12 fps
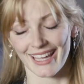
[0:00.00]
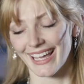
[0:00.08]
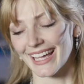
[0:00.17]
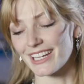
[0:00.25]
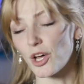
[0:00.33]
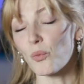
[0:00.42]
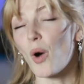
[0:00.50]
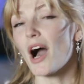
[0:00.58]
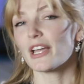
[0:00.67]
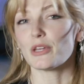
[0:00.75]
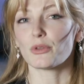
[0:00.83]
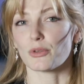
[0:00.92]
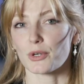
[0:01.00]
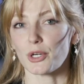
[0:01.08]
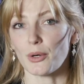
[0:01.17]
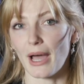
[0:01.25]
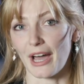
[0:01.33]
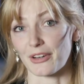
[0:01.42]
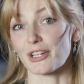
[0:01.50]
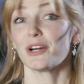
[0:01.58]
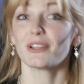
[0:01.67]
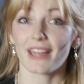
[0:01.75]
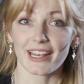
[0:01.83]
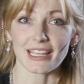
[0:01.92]
And I'll walk you through how to go
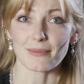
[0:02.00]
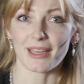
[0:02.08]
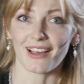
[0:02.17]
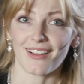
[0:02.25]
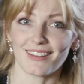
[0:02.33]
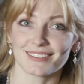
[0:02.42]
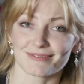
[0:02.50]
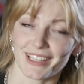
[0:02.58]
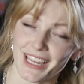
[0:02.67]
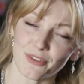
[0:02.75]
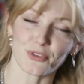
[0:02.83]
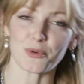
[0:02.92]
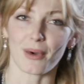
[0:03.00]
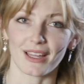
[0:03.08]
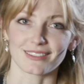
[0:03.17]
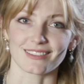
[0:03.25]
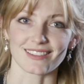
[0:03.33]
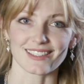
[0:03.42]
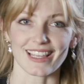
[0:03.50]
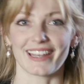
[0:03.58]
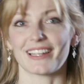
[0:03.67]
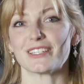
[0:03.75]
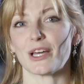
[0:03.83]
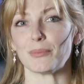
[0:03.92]
to that email, hit a few buttons, and
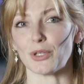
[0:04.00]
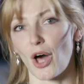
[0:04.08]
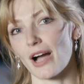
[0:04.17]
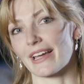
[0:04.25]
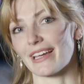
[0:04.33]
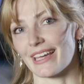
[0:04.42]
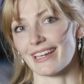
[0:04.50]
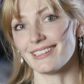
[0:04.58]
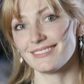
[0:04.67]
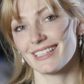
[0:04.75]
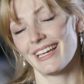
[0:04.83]
end up logging in.